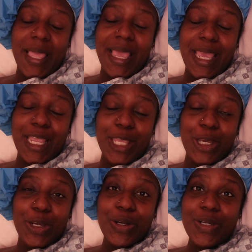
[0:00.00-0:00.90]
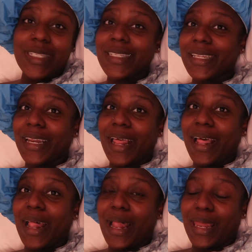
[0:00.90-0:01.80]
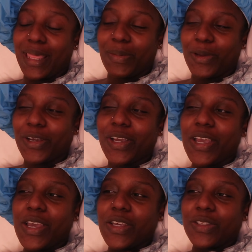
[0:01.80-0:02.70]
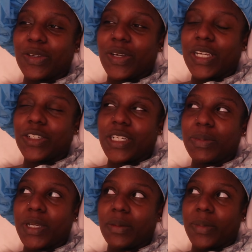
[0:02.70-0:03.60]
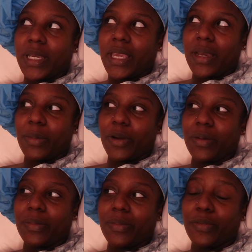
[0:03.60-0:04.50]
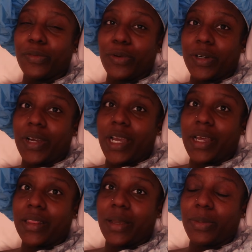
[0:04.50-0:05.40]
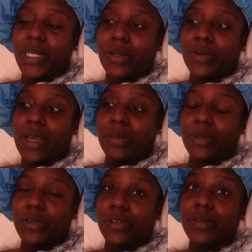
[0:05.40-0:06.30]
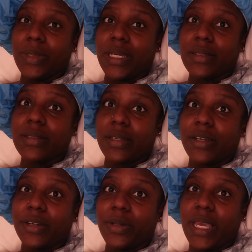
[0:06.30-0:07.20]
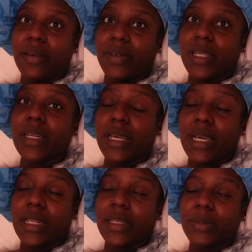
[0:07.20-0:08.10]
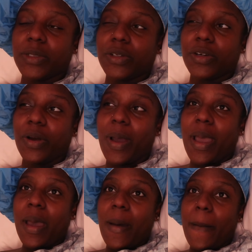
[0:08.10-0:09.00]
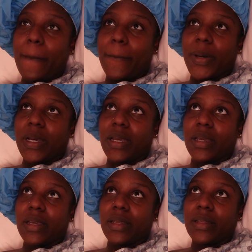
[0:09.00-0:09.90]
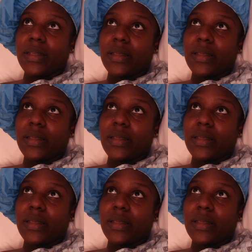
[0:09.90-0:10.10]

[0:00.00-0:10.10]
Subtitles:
and your girl is in labor. So I tried to pick up my camera before I got the epidural. Yes, your girl caved in and got the epidural. But